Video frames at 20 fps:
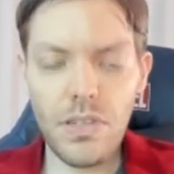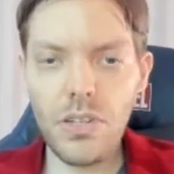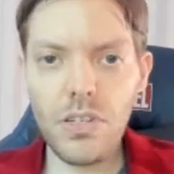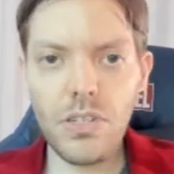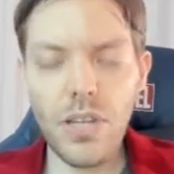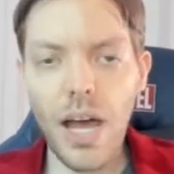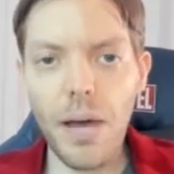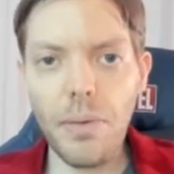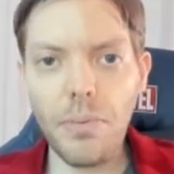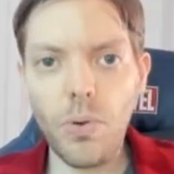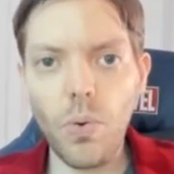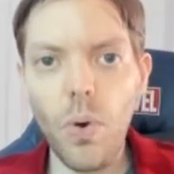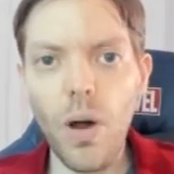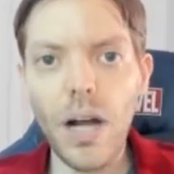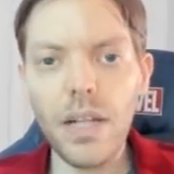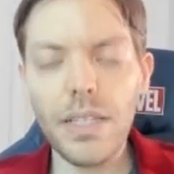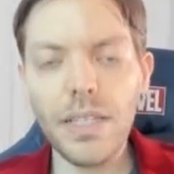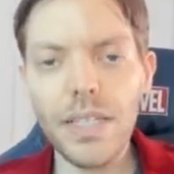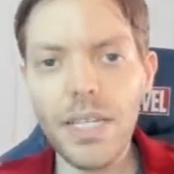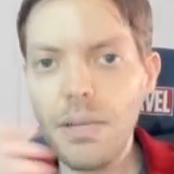top
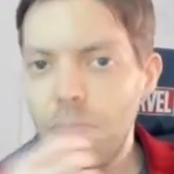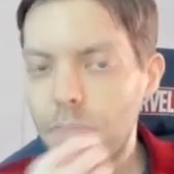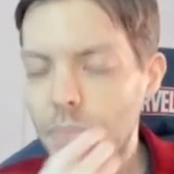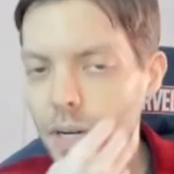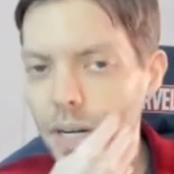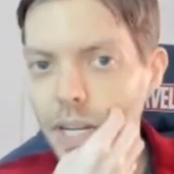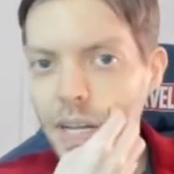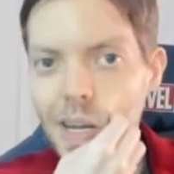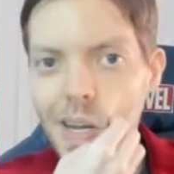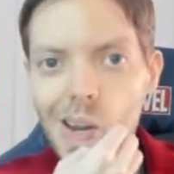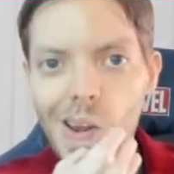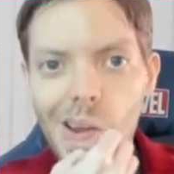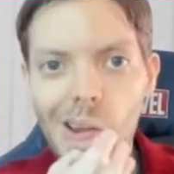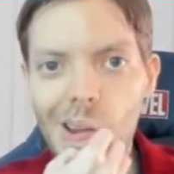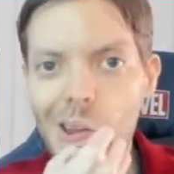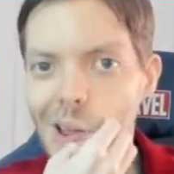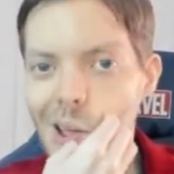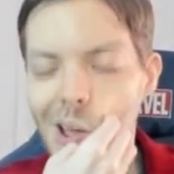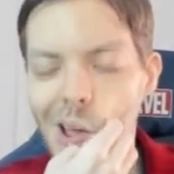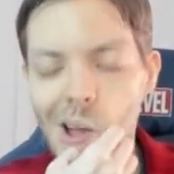quality, but
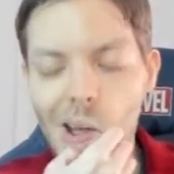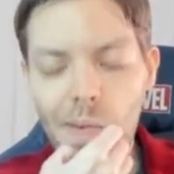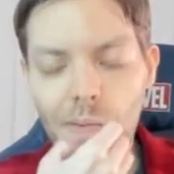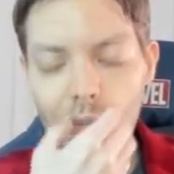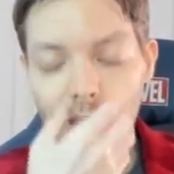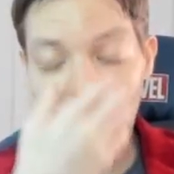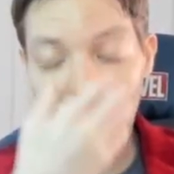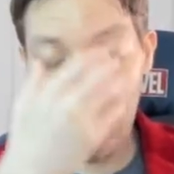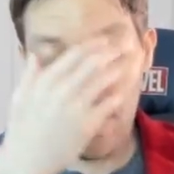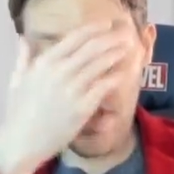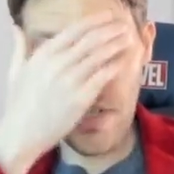I'm just